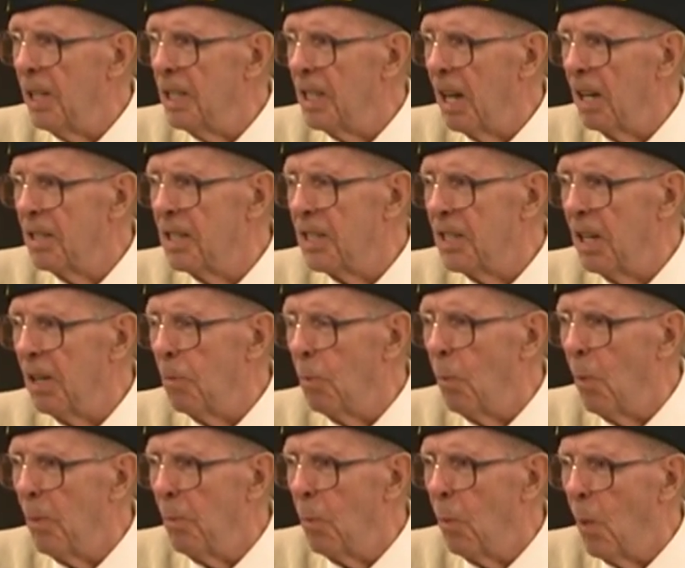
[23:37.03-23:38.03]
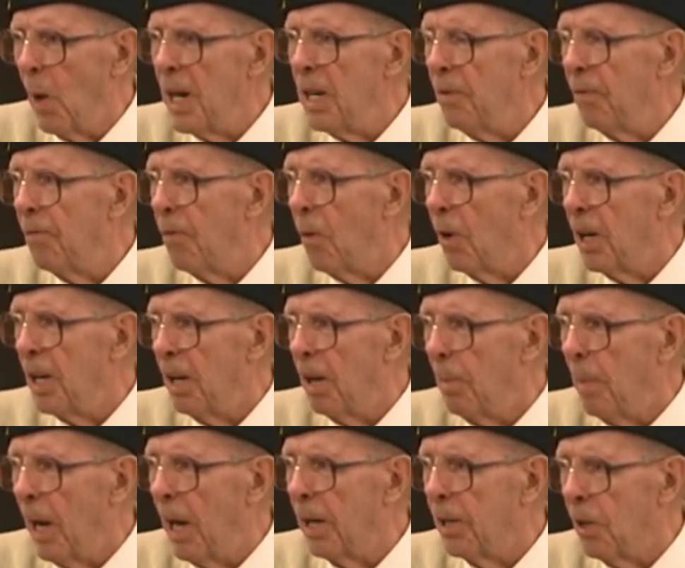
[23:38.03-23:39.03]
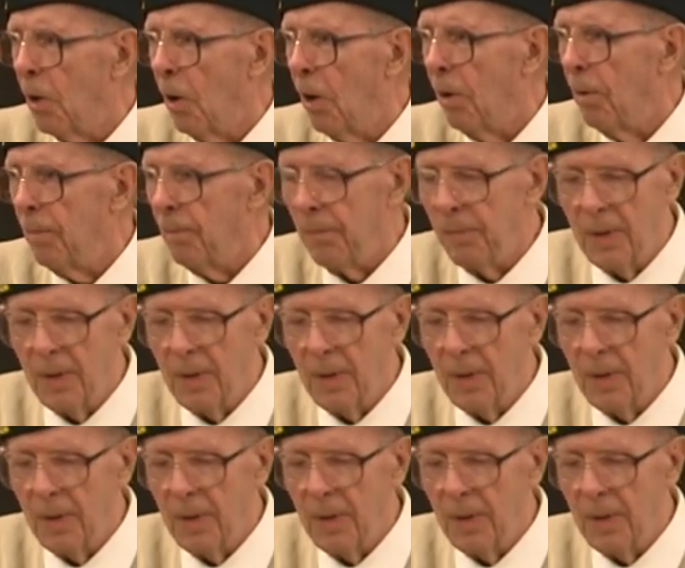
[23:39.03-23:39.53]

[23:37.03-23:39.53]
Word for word: He's just sitting with, waiting for you in the backyard.